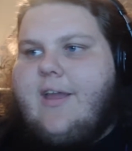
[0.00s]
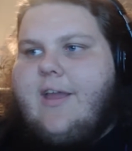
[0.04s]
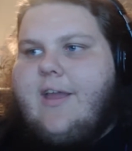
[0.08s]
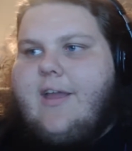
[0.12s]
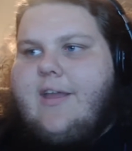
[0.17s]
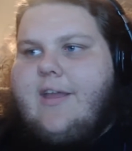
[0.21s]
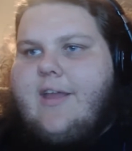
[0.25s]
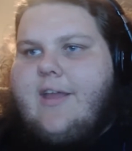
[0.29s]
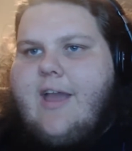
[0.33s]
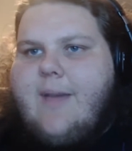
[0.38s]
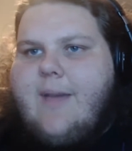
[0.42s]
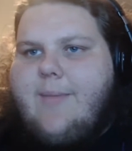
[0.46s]

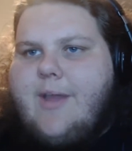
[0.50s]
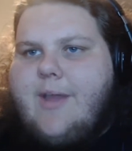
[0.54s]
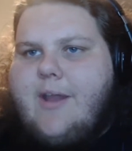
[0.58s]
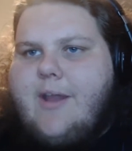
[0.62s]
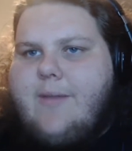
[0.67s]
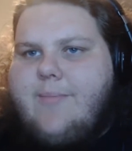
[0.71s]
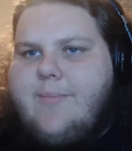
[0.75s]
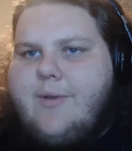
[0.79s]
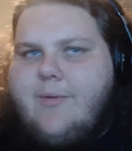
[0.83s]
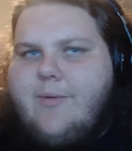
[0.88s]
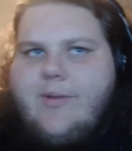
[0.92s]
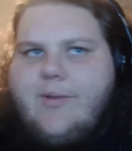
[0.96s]
yeah, man,
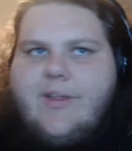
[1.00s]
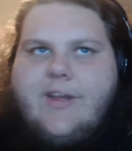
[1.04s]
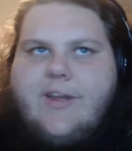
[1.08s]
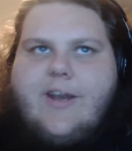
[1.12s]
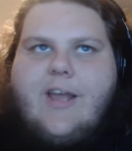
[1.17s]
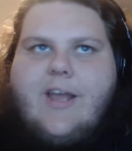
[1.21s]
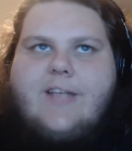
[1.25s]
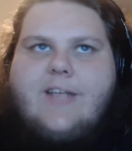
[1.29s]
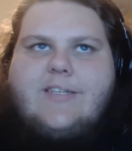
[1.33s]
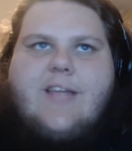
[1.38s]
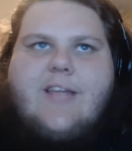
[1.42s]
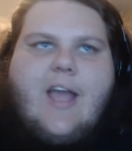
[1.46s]
it'd be really
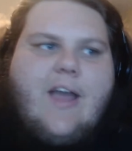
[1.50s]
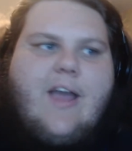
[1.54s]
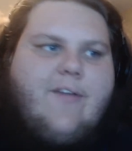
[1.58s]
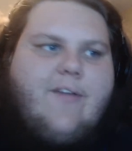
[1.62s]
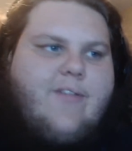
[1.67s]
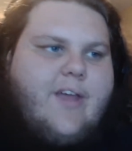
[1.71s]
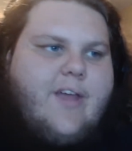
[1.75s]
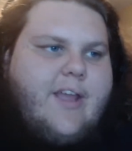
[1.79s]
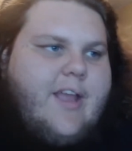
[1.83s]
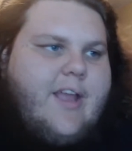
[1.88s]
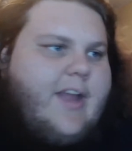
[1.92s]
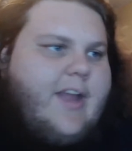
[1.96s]
nice to
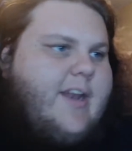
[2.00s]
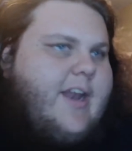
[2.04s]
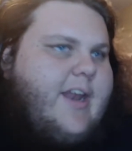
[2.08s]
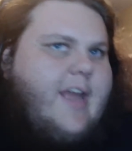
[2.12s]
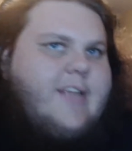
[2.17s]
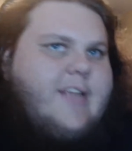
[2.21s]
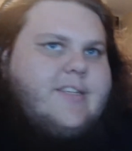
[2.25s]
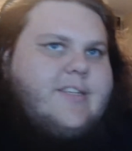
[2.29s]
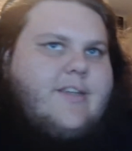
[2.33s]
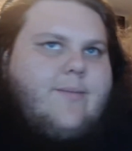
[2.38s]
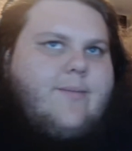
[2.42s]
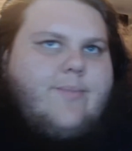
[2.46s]
have, like, a
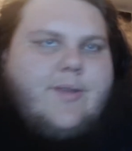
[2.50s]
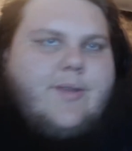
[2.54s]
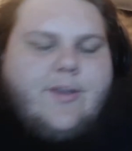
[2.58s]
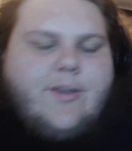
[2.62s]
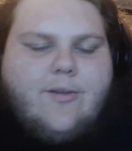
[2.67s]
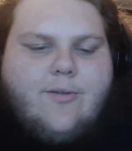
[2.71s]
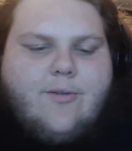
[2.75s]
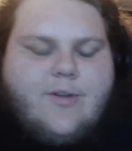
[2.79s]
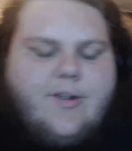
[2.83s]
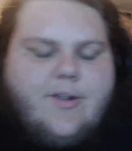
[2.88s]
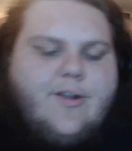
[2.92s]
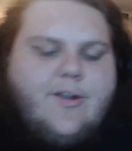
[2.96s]
nice
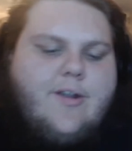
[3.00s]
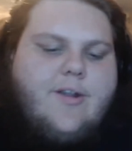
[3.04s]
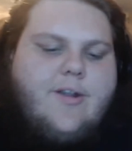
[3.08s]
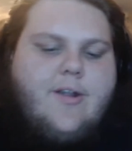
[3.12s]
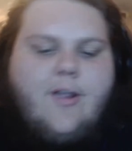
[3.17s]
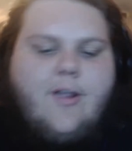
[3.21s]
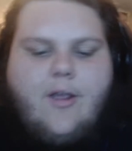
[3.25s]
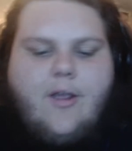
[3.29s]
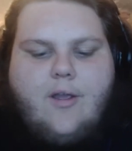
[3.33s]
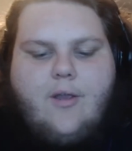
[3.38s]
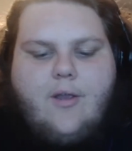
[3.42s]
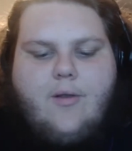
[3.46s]
computer
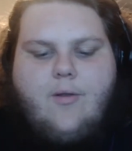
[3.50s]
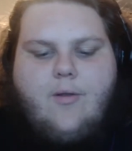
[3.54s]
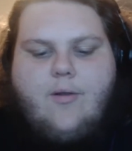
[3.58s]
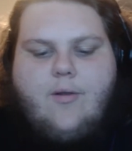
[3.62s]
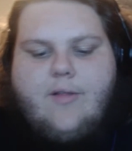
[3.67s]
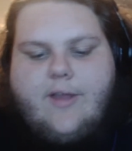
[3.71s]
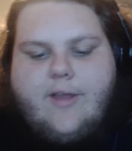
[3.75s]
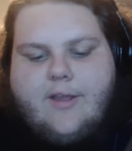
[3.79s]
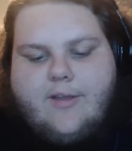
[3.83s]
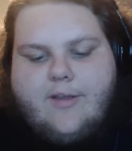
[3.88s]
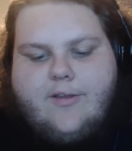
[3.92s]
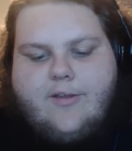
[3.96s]
or,
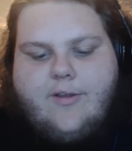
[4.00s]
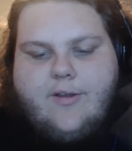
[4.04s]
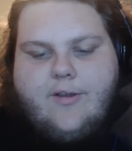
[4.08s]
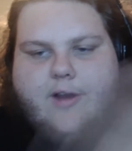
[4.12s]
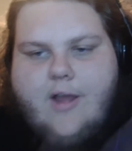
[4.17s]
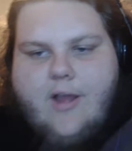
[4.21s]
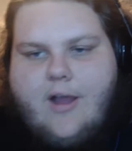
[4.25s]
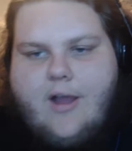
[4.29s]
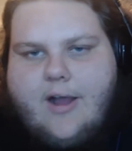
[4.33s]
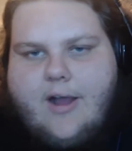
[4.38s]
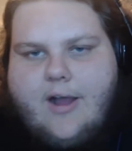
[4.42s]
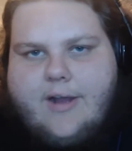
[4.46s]
like,
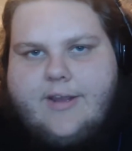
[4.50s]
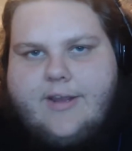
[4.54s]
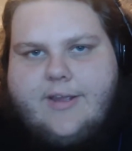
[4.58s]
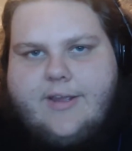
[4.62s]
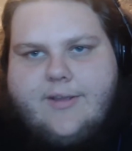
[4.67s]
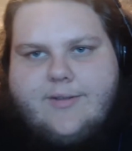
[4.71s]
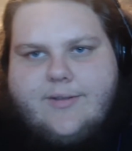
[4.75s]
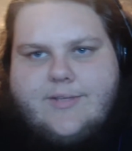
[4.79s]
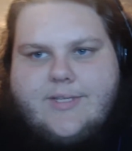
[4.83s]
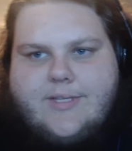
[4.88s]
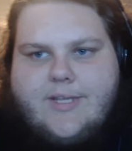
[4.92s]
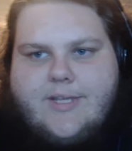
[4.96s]
good
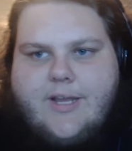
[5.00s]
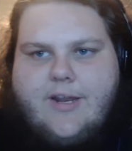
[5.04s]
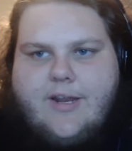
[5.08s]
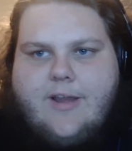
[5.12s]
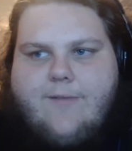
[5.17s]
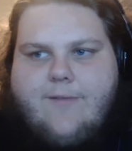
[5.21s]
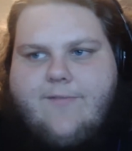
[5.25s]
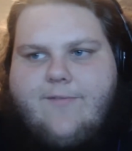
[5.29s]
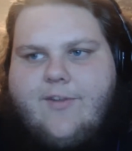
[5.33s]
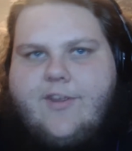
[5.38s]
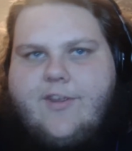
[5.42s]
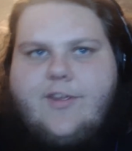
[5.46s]
audio
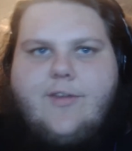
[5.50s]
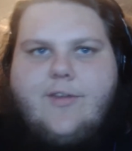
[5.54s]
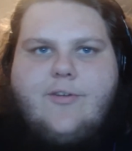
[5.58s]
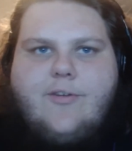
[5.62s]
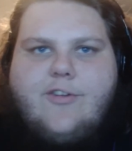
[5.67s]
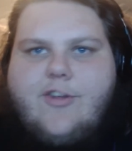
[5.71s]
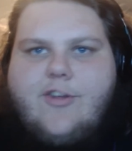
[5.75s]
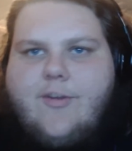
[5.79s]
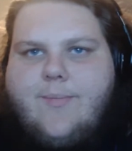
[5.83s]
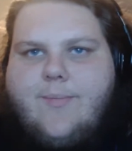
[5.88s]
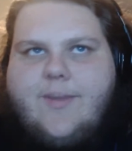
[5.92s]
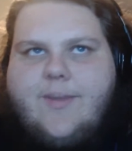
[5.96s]
setup for
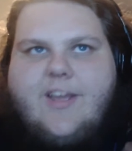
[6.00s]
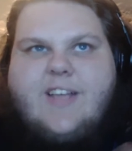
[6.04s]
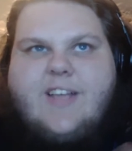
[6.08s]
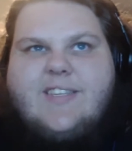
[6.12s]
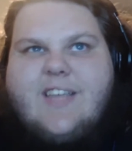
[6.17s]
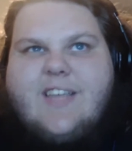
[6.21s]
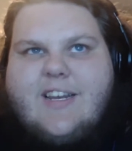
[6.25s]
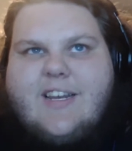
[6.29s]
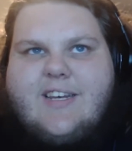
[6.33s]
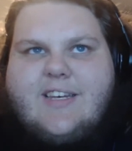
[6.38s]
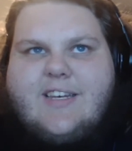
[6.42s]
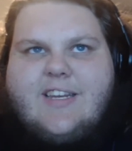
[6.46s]
YouTube,
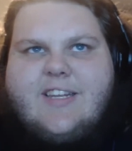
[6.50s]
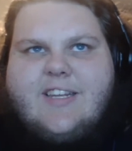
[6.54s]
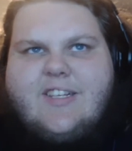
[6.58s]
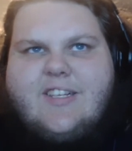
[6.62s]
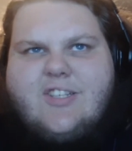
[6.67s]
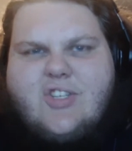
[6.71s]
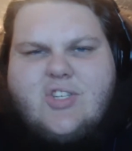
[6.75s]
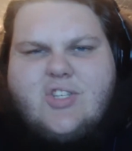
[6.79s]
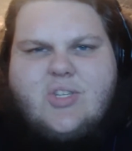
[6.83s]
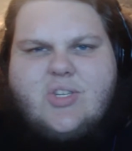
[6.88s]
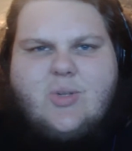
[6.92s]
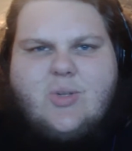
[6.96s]
because I
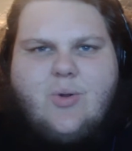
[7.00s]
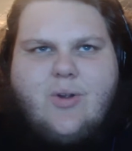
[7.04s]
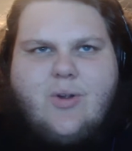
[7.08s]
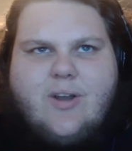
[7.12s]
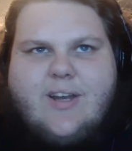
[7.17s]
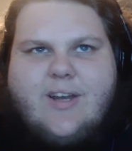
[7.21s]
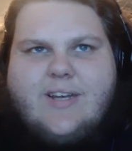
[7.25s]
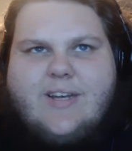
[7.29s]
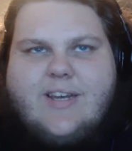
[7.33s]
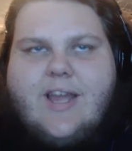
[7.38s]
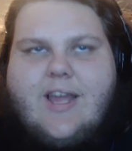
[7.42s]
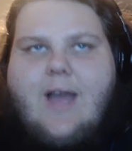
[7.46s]
did
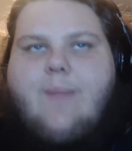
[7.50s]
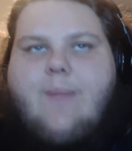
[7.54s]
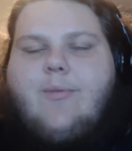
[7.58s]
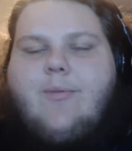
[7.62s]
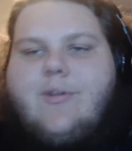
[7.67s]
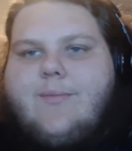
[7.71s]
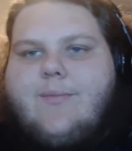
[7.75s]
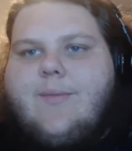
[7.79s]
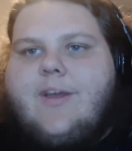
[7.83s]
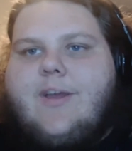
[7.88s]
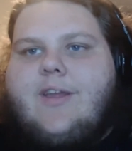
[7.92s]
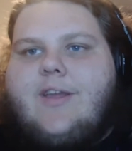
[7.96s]
sort of
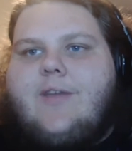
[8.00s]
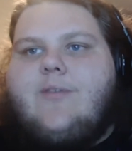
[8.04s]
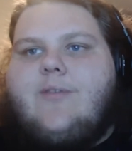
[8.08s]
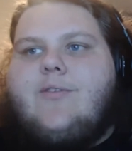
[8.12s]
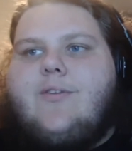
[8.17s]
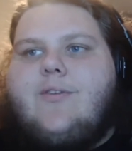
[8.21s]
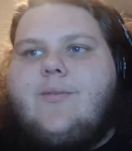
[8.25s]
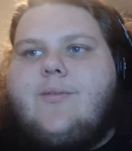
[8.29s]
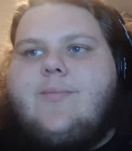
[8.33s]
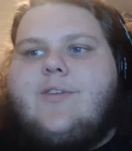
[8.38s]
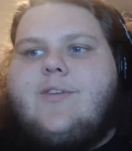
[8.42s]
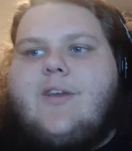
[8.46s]
dabble in my
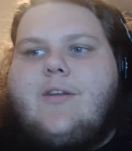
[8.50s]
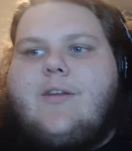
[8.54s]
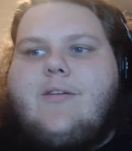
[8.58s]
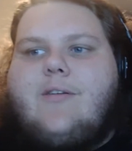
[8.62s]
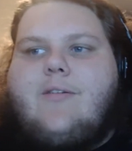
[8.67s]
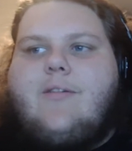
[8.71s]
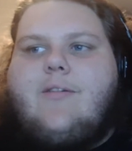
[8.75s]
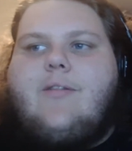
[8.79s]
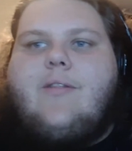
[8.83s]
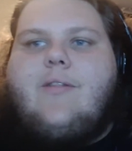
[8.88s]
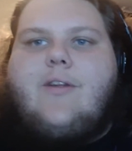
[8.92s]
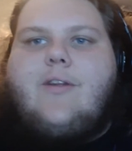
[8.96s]
YouTube
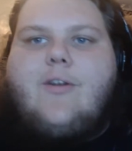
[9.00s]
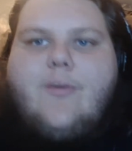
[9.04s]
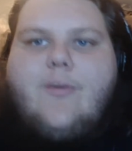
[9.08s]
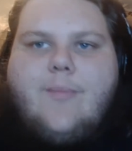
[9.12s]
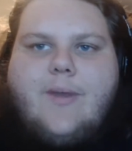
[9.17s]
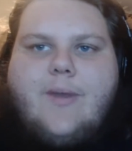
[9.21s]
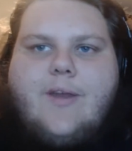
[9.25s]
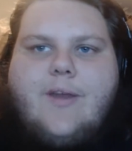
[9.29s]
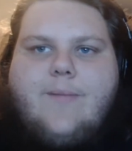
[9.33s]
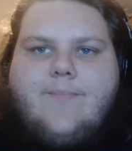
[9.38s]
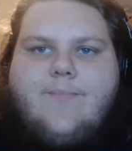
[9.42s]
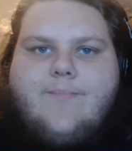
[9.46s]
channel a little
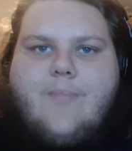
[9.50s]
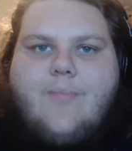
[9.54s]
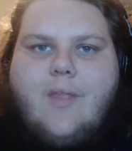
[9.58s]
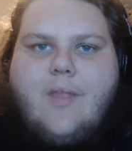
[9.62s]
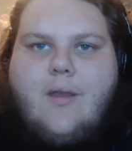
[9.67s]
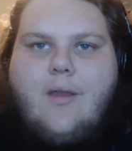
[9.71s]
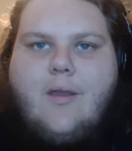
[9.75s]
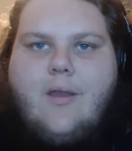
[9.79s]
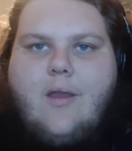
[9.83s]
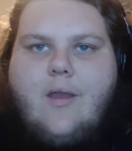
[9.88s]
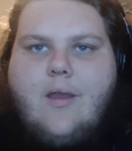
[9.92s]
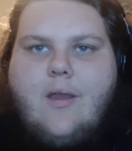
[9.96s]
bit,
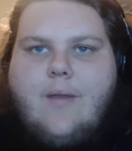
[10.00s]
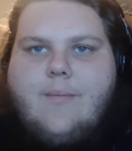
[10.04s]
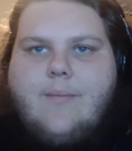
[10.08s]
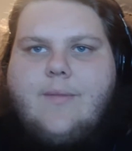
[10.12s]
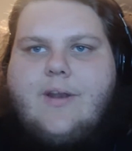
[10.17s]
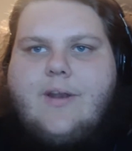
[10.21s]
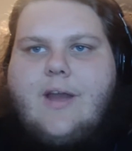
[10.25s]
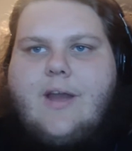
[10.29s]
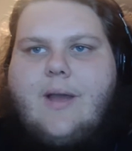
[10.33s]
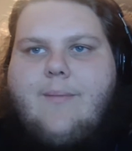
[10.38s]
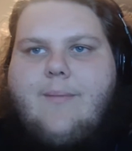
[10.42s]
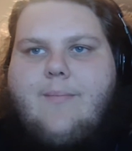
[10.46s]

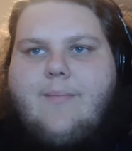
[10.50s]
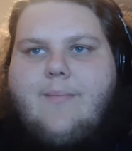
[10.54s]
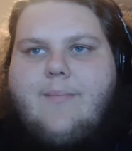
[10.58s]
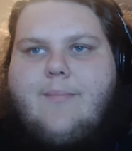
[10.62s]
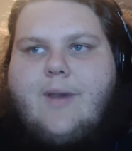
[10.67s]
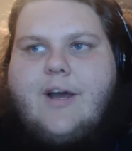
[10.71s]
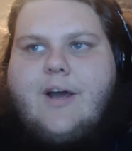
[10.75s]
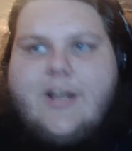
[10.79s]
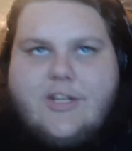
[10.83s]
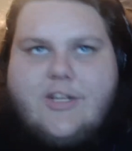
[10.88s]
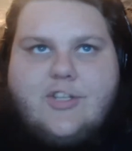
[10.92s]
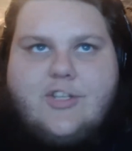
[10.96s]
but not
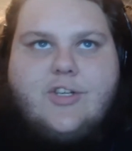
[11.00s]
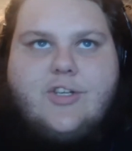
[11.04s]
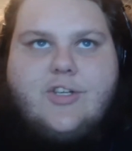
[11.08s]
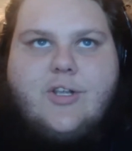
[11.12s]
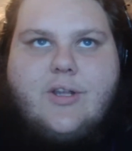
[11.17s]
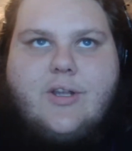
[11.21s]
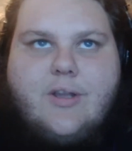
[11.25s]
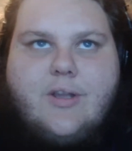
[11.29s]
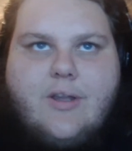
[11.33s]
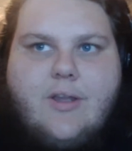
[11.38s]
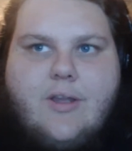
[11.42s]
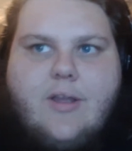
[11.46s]
much.
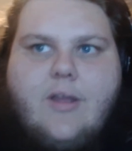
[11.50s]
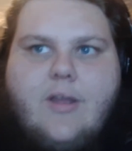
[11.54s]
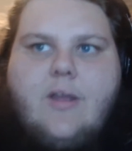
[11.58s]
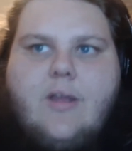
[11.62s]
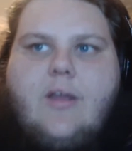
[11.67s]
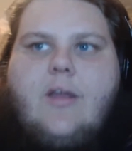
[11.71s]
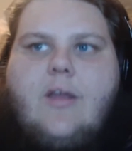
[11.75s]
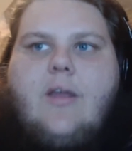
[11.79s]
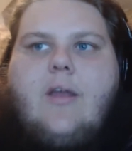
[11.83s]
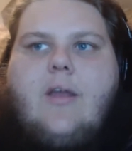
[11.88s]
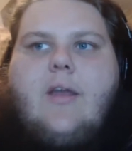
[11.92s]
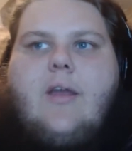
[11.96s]

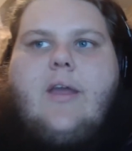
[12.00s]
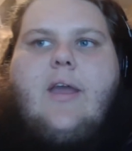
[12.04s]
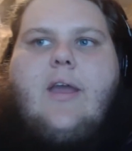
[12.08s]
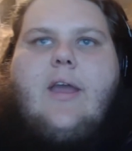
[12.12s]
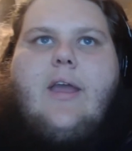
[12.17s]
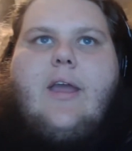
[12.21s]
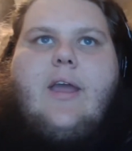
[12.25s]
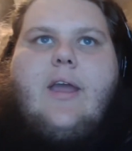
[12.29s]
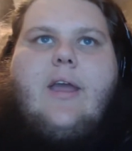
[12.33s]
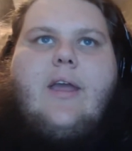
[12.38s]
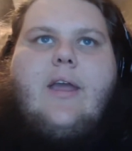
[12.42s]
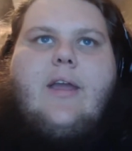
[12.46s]

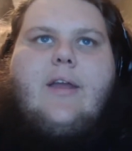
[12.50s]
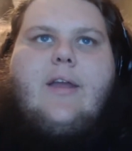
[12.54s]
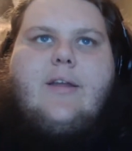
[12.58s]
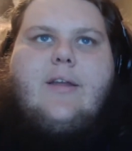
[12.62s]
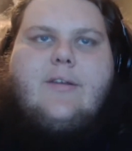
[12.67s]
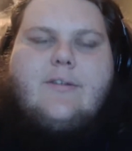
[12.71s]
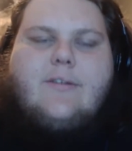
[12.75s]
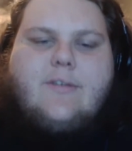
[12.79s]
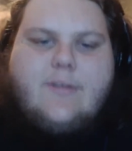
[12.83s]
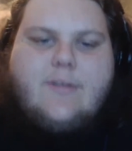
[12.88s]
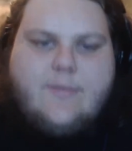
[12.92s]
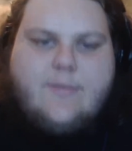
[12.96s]
And